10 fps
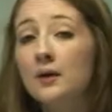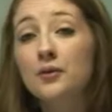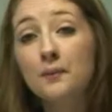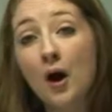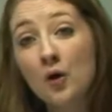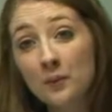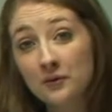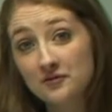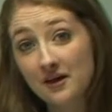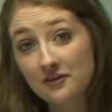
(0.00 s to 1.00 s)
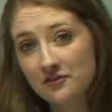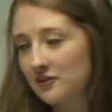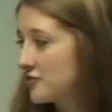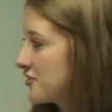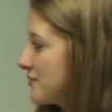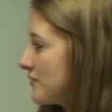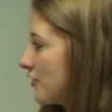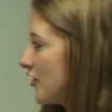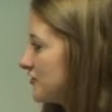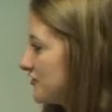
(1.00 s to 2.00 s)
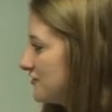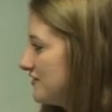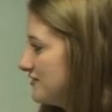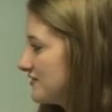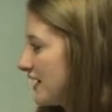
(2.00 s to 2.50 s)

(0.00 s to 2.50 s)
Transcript: The poem presents a stream of consciousness